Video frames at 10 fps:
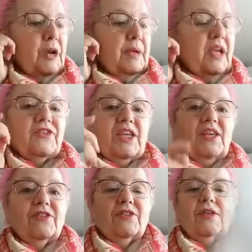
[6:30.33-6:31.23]
because it
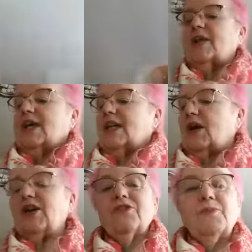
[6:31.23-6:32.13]
is uh, that. Now,
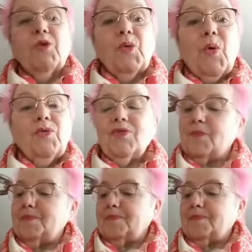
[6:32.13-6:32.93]
here's some more quotes.